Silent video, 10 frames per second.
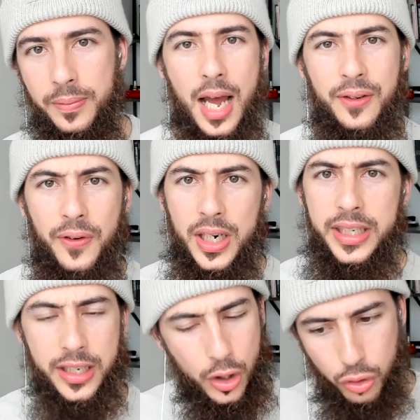And
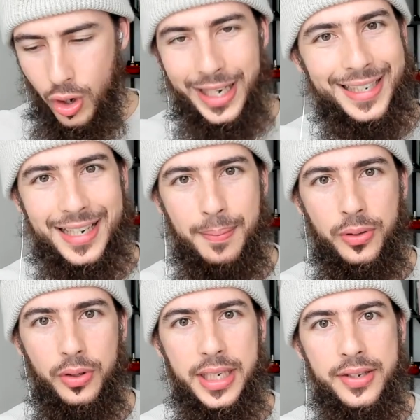finally, a great
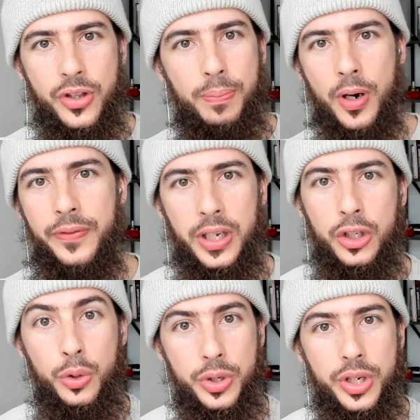example is the
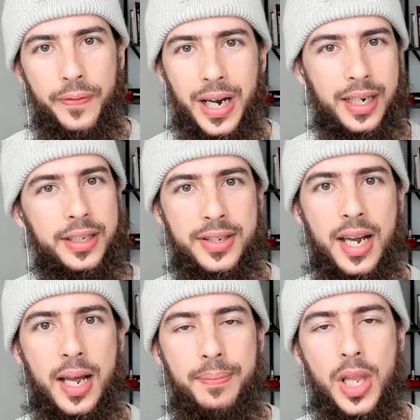Prophet Yusuf alayhi
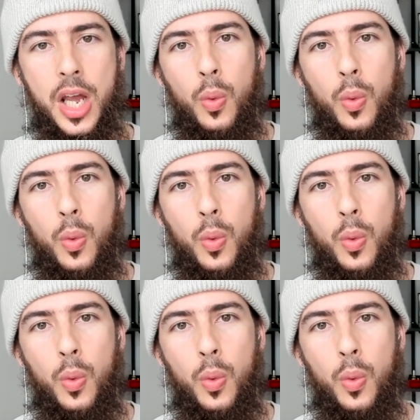salam.